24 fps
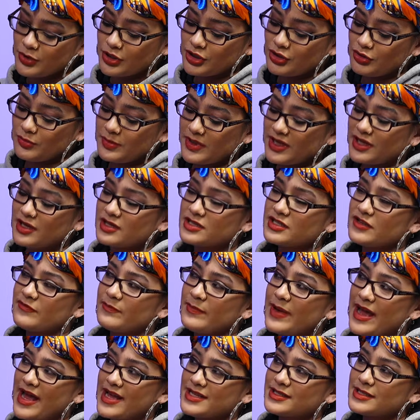with you because
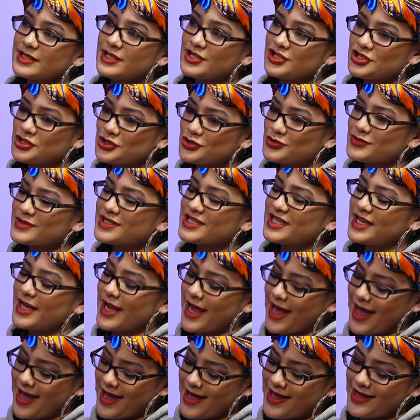of past issues he
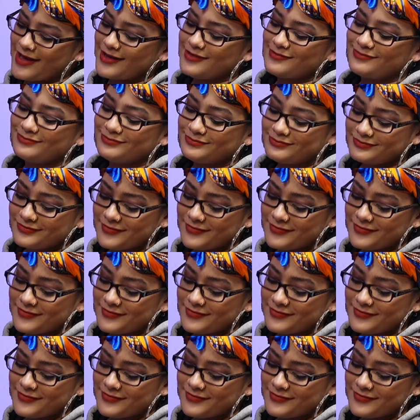had,